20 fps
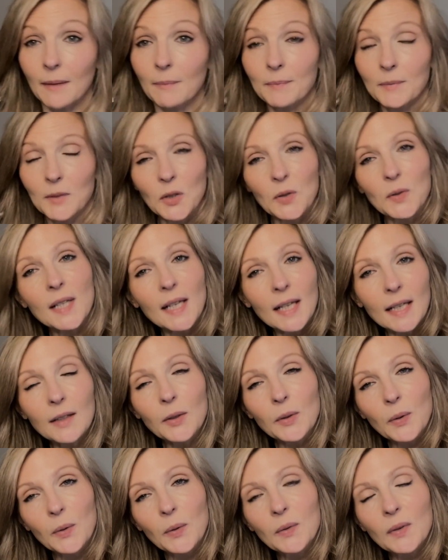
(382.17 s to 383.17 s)
So stay
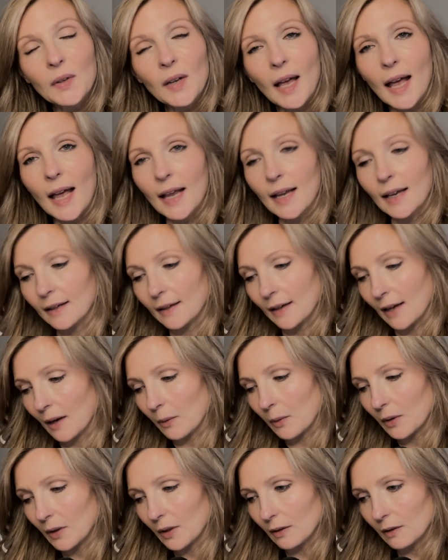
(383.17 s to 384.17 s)
tuned, and I
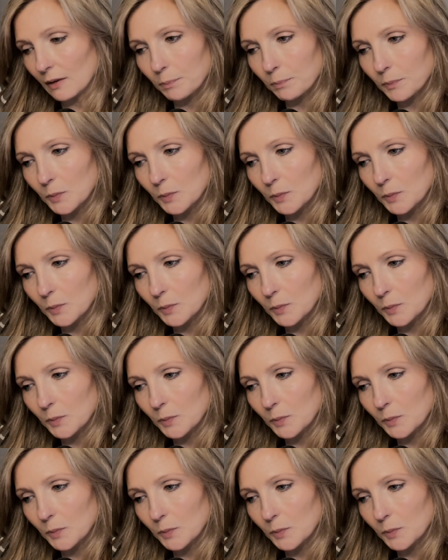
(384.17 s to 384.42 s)
will